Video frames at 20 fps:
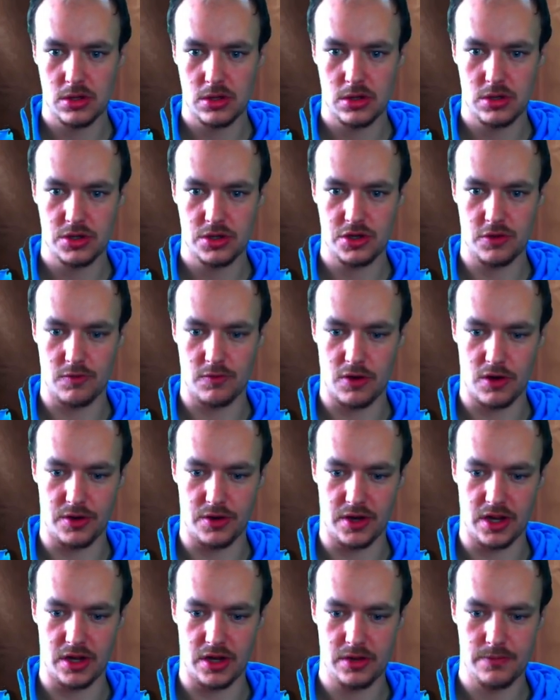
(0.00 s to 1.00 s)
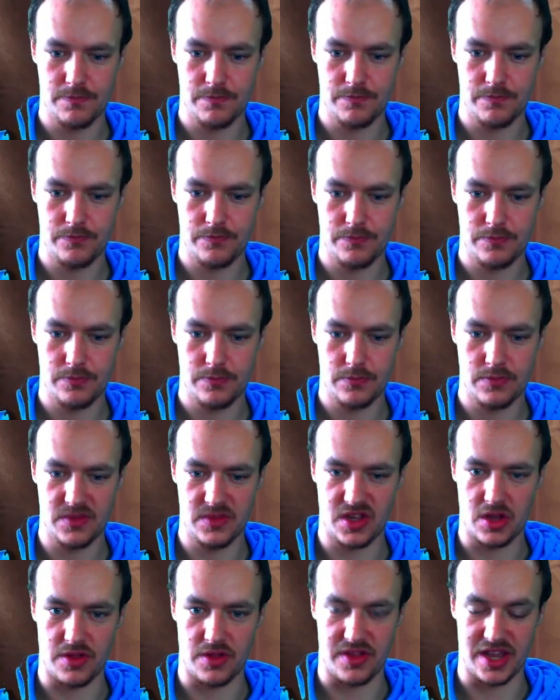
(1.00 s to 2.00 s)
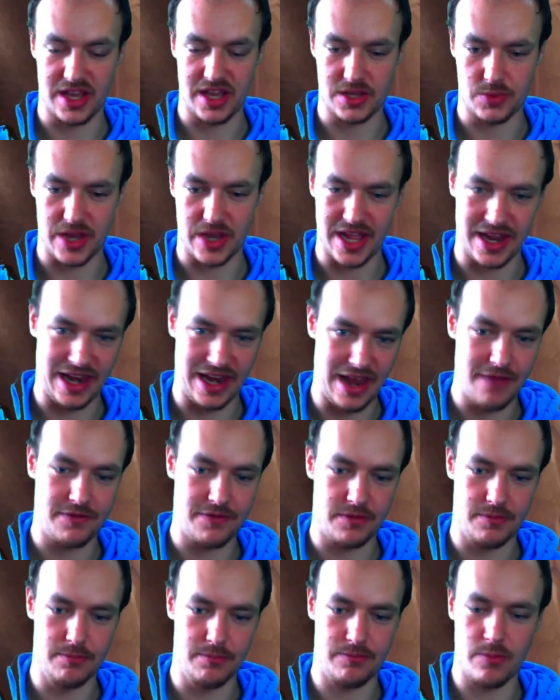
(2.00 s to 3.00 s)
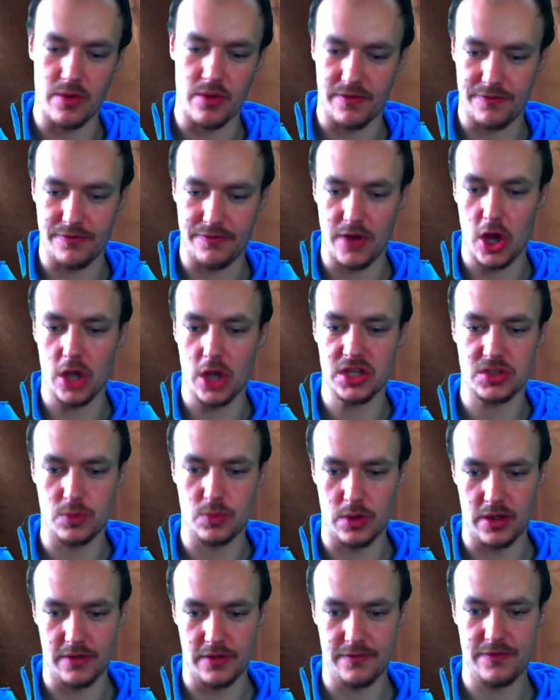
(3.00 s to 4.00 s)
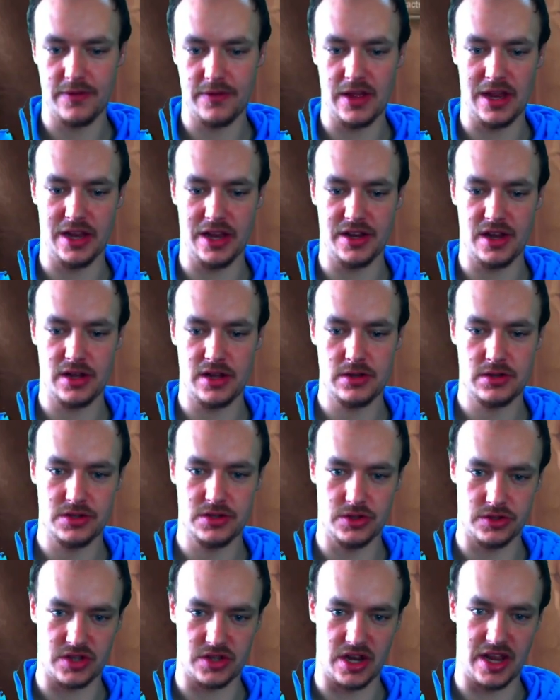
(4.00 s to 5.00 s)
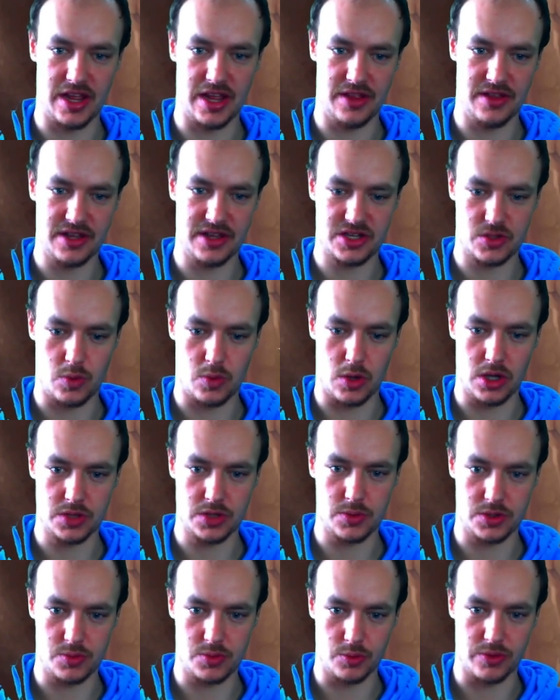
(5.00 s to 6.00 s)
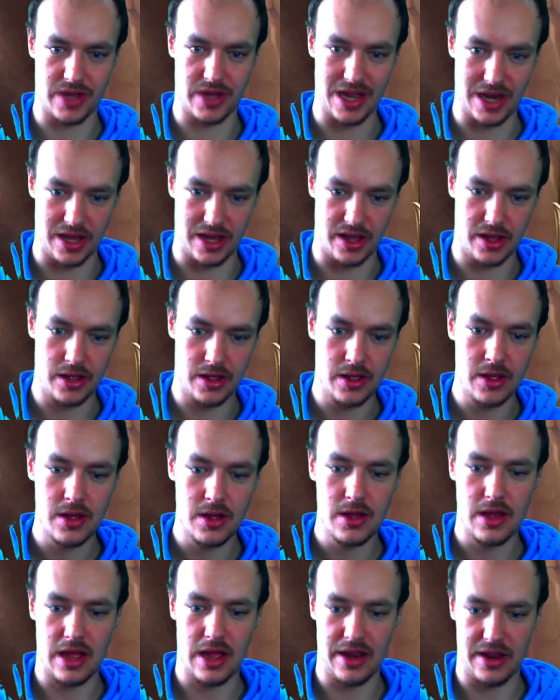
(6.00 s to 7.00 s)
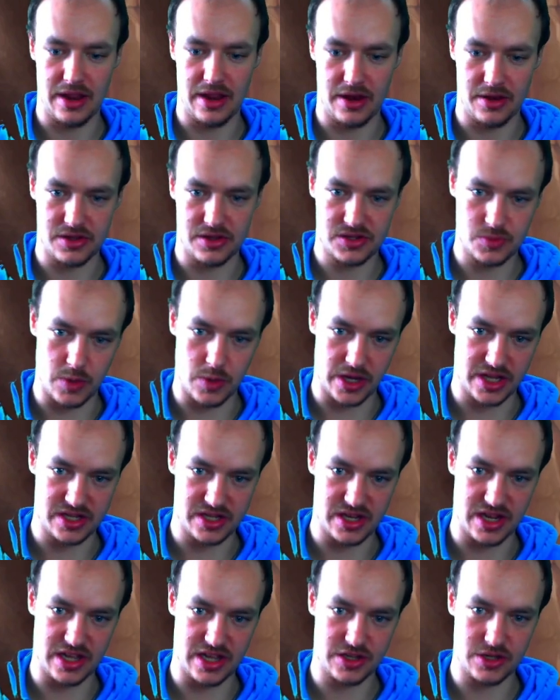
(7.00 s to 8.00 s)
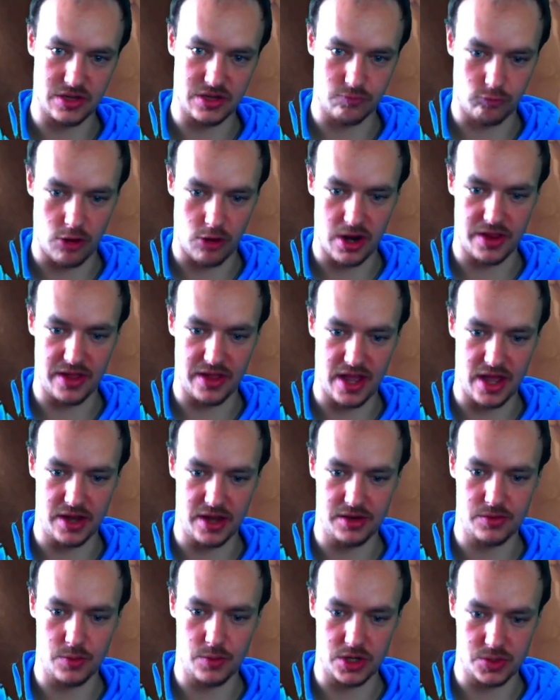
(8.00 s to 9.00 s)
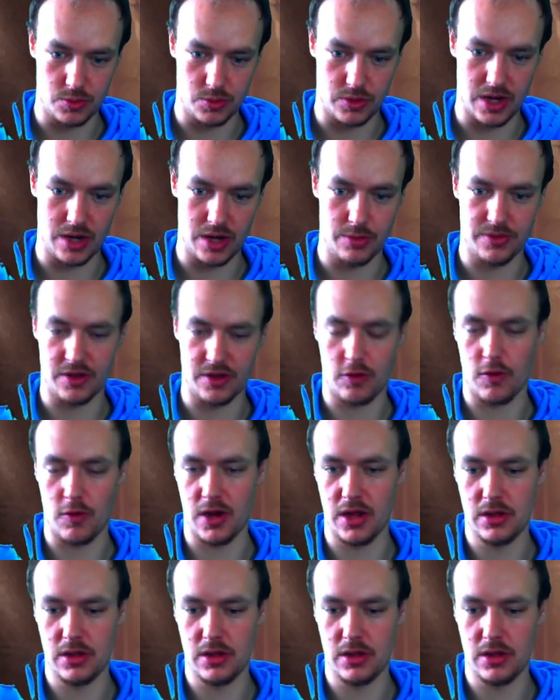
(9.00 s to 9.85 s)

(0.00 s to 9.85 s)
Tyrande. The good thing is we hit left with first with Illidan, so it's going to hit this twice, which will kill it, and then swing into this right at the end, which will kill it with the crit.